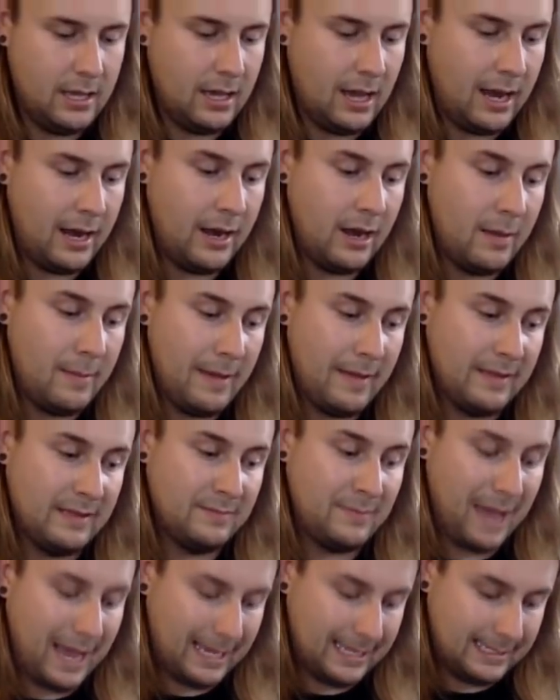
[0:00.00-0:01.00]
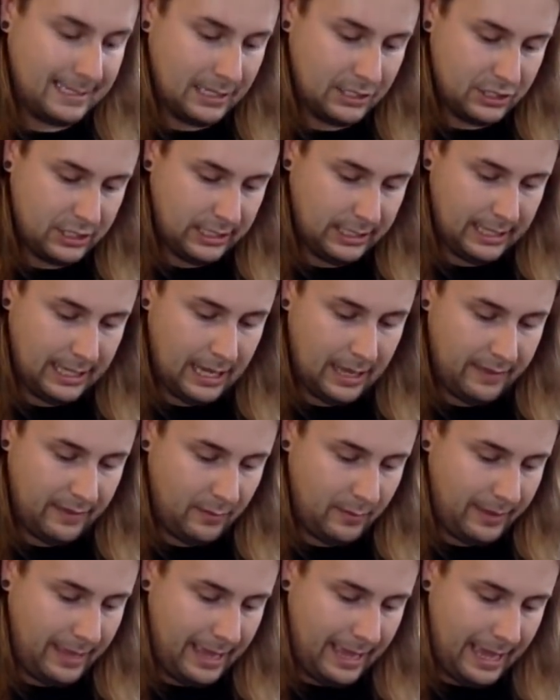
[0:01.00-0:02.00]
I don't know about this backstitching thing. I think
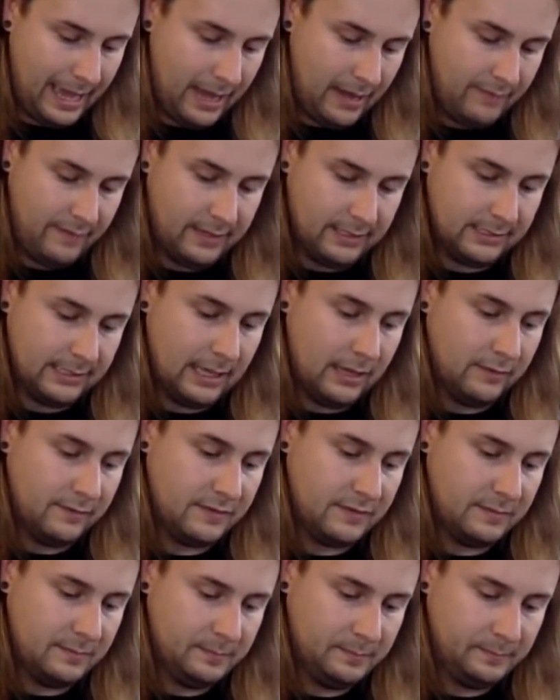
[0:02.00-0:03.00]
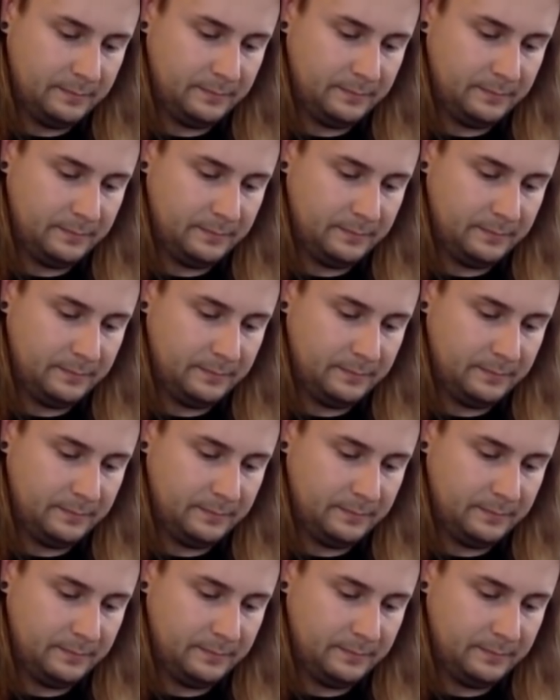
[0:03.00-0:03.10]
we're getting ahead of ourselves.